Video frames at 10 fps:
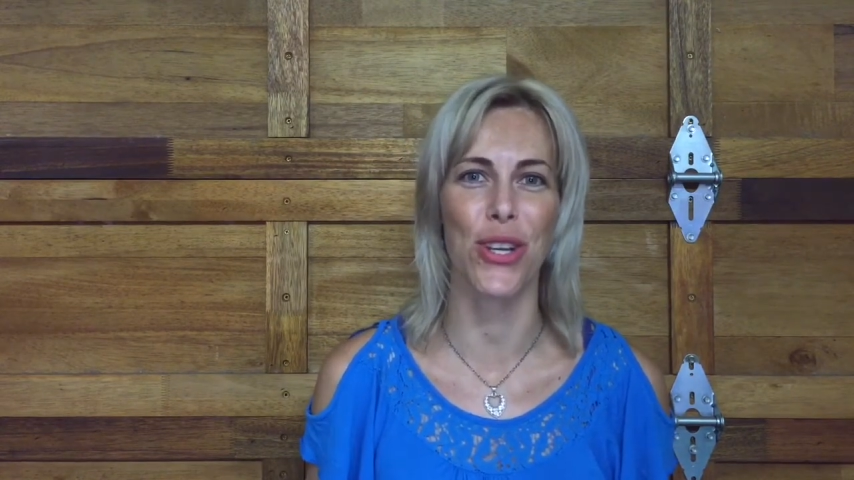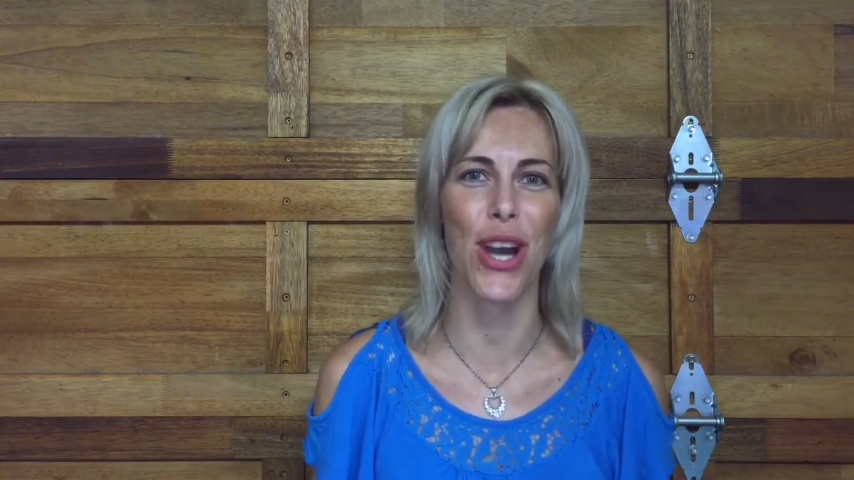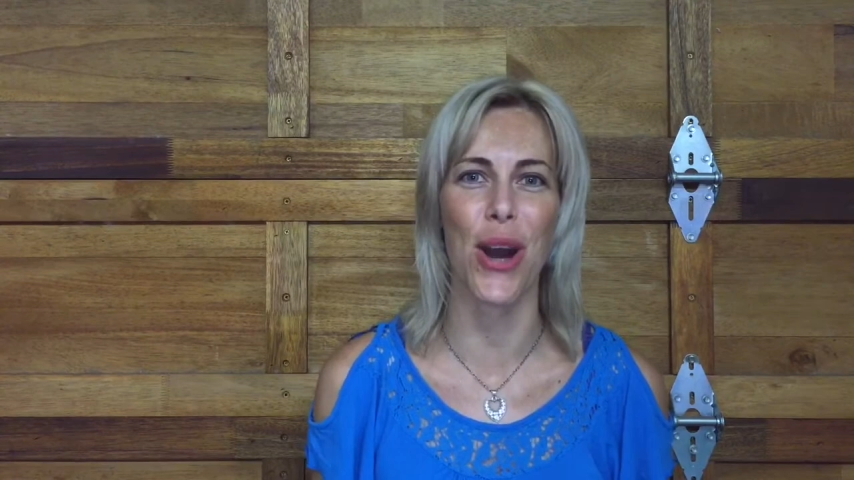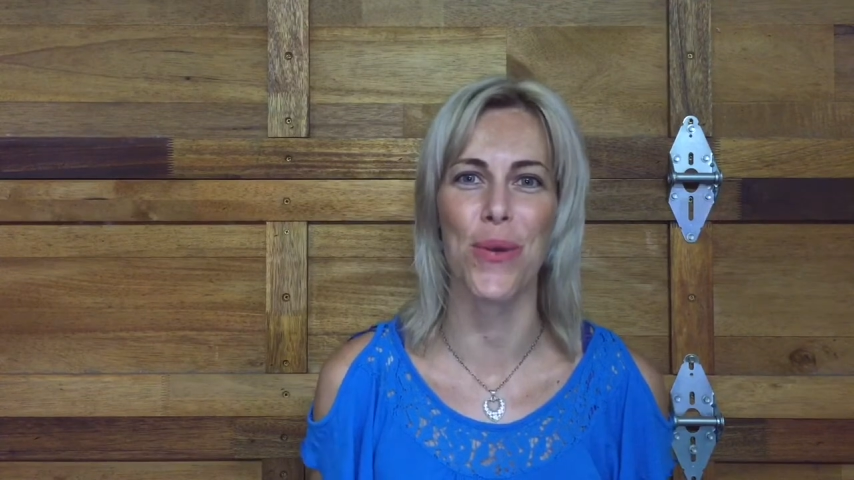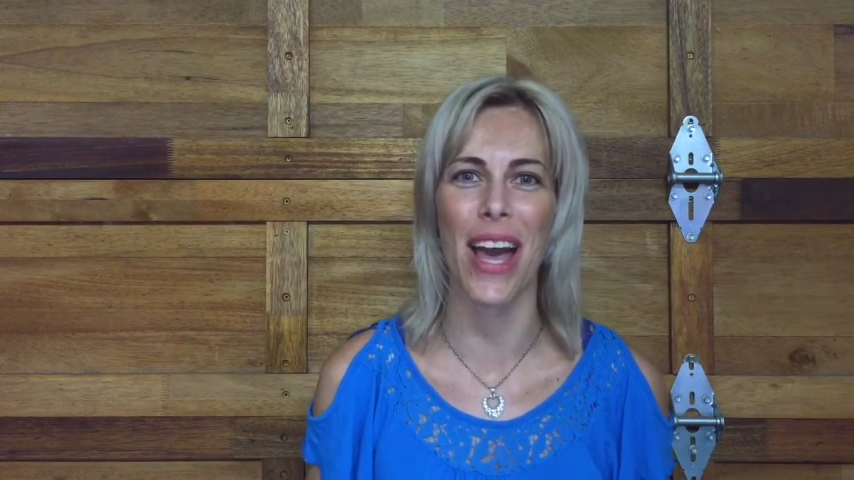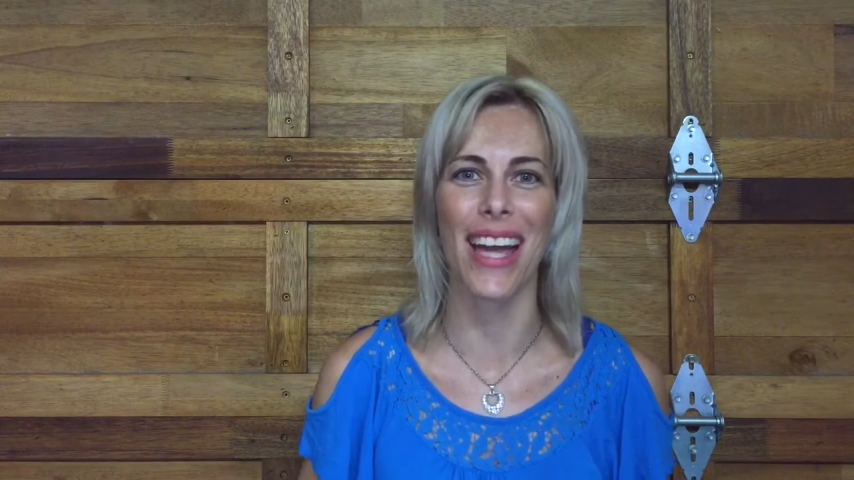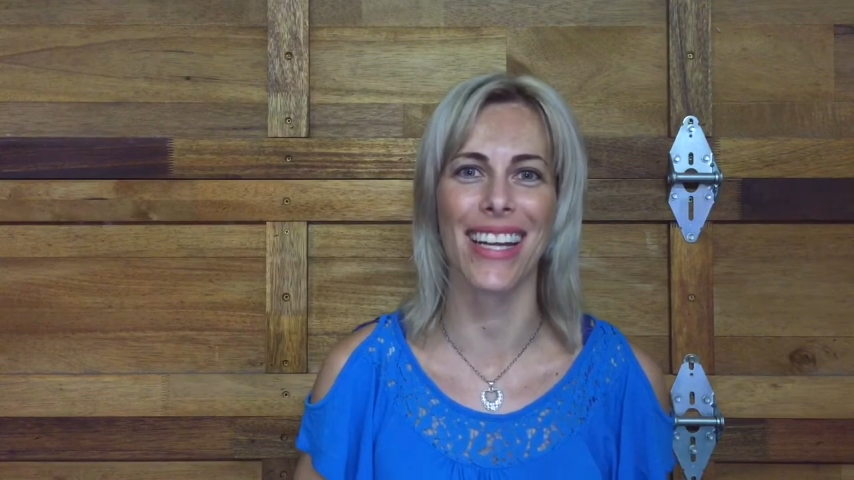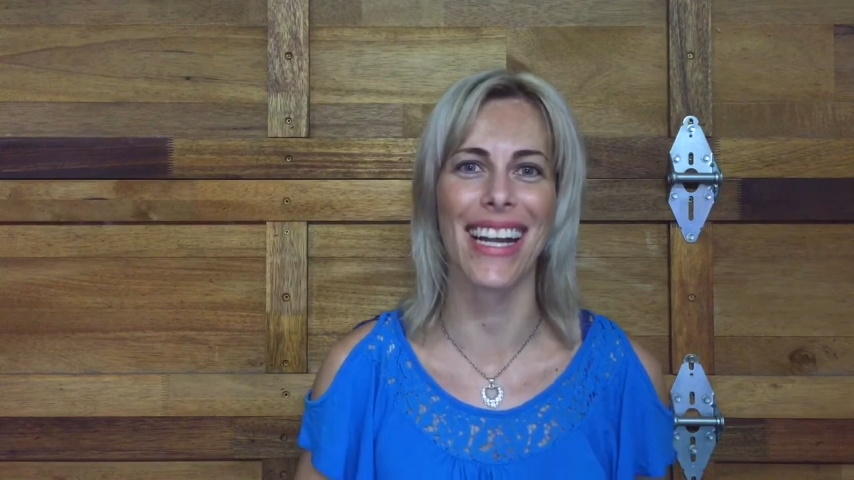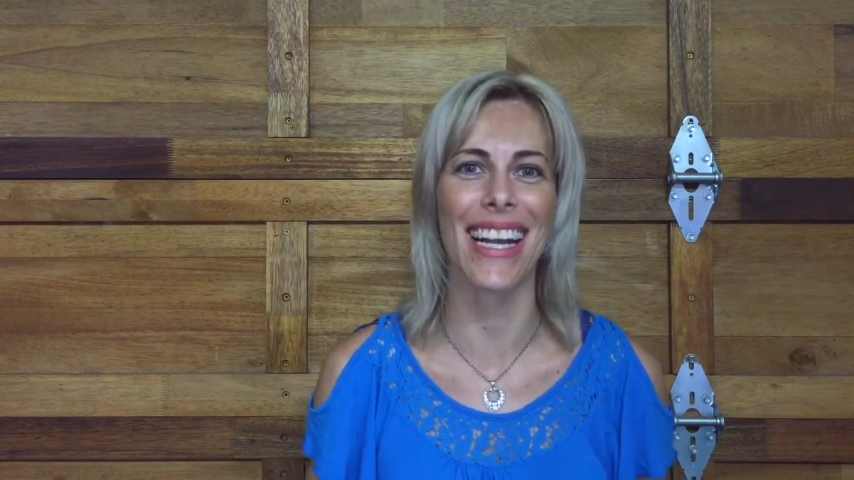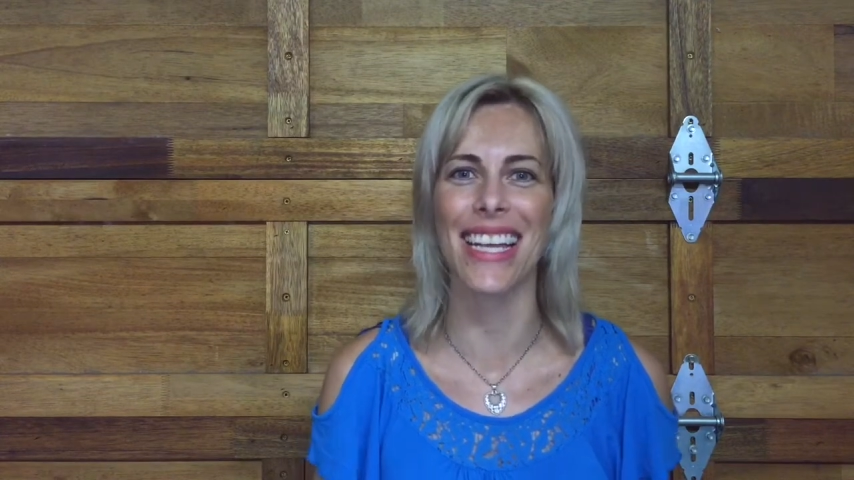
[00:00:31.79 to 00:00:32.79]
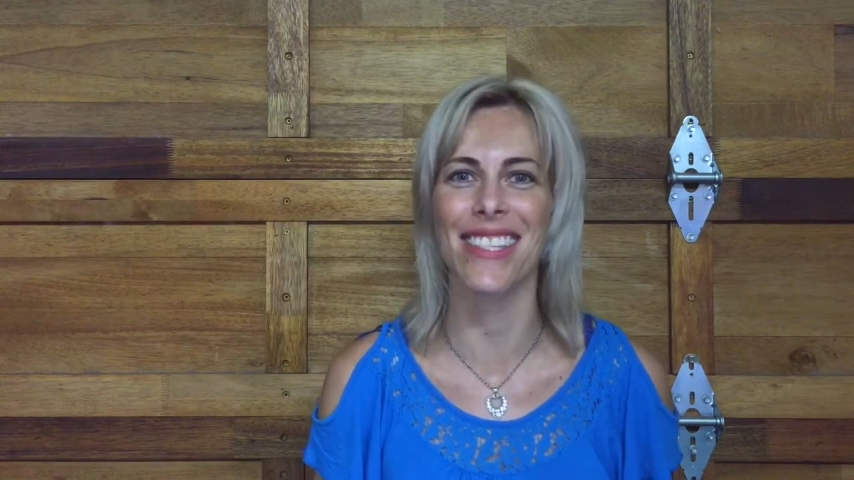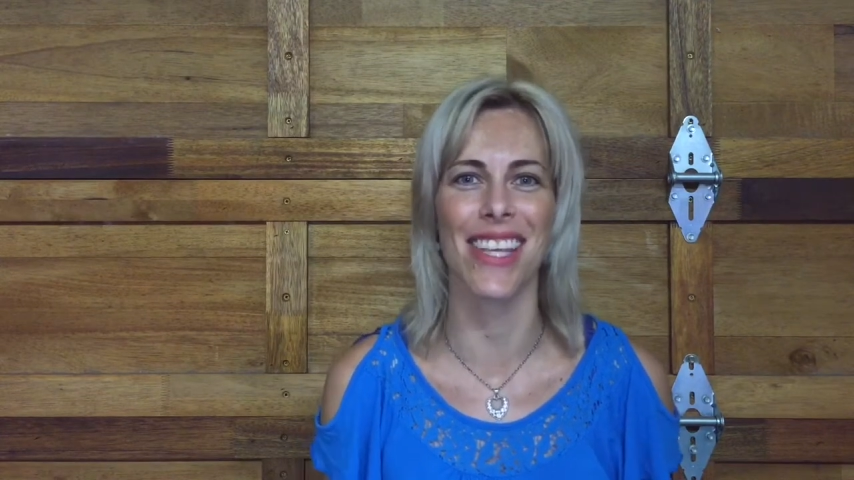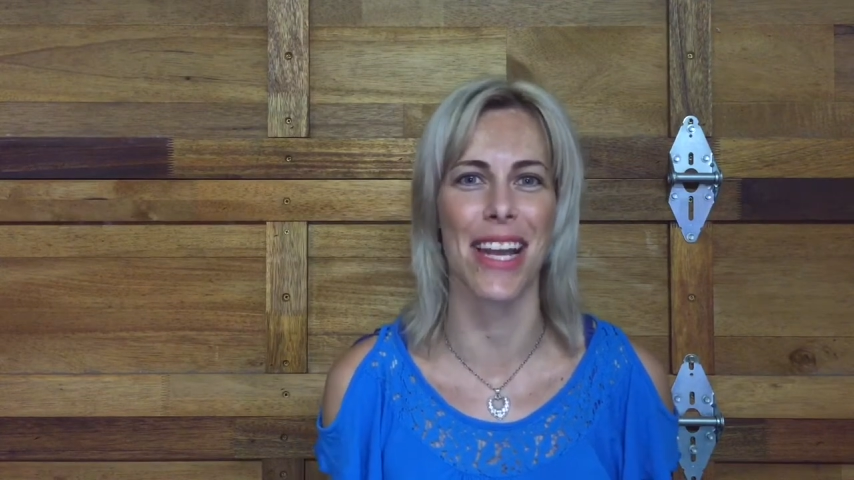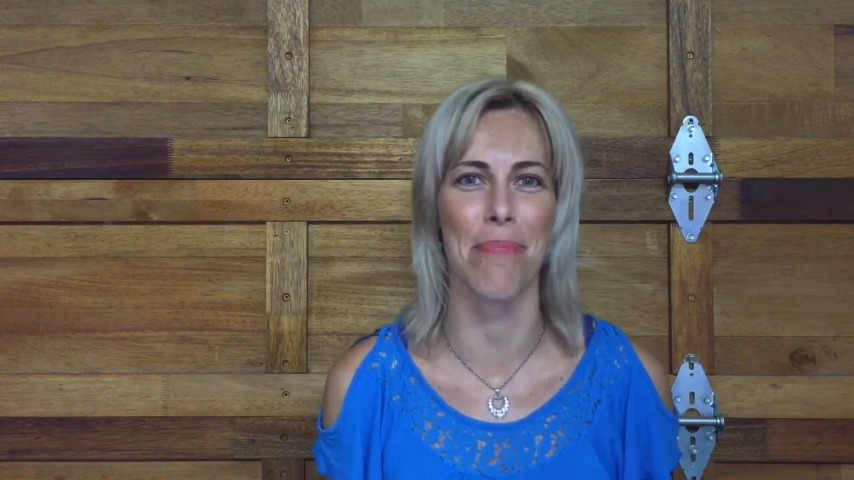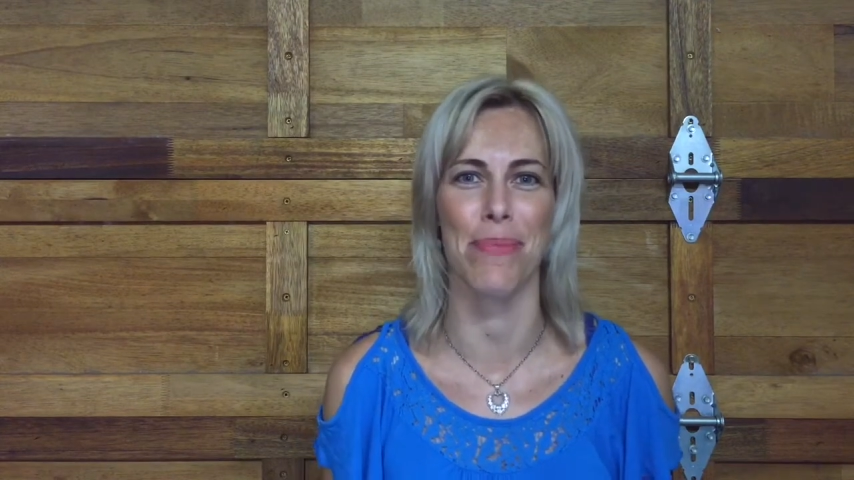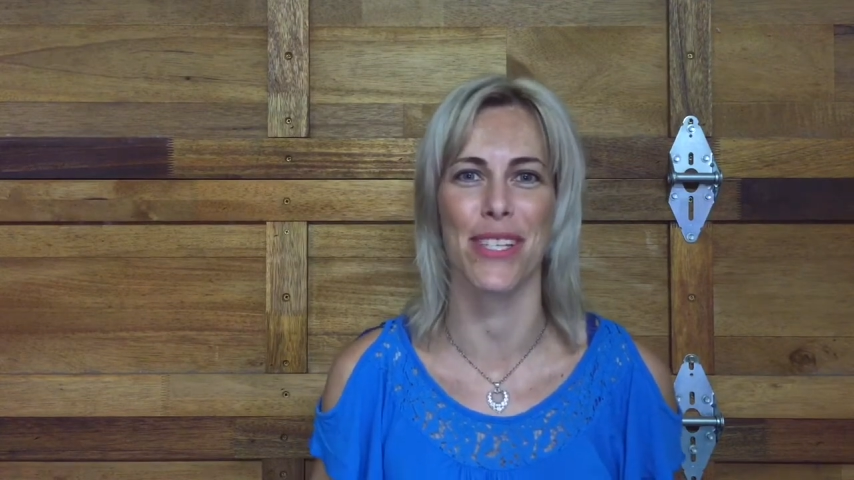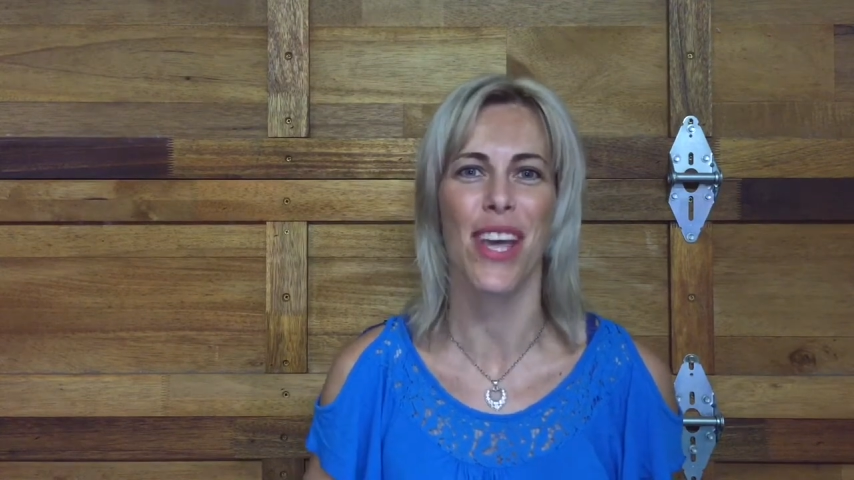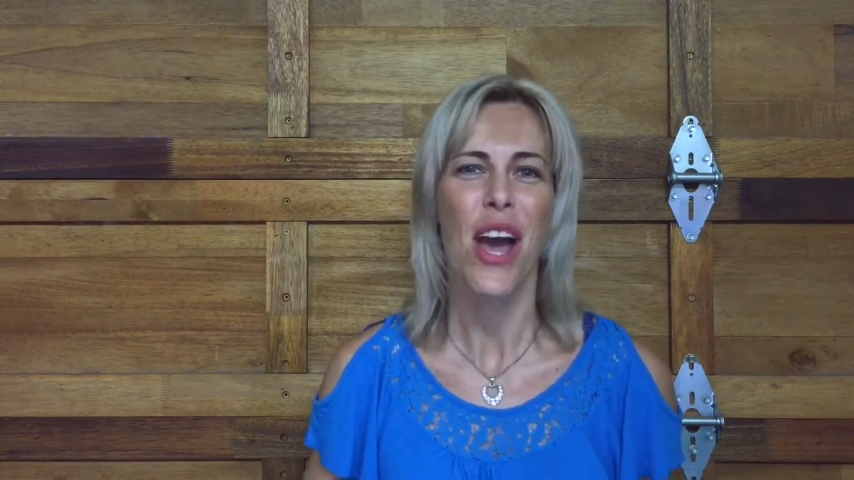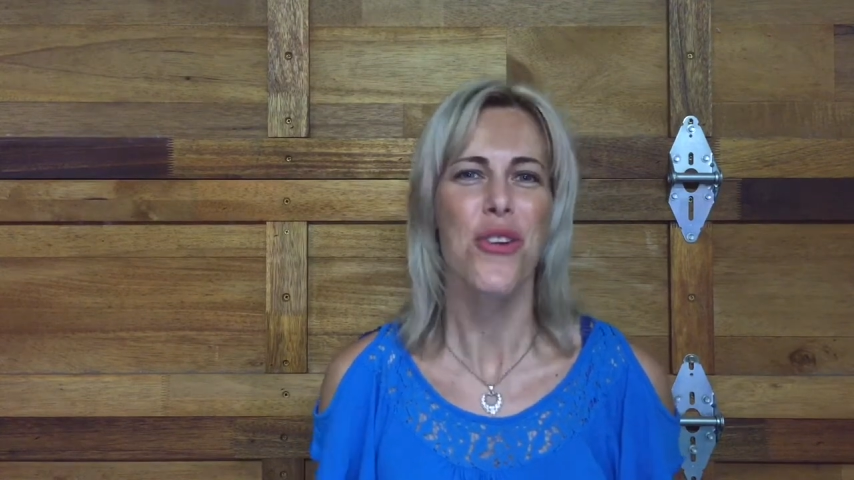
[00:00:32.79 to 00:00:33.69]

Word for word: go and cleanse the lepers,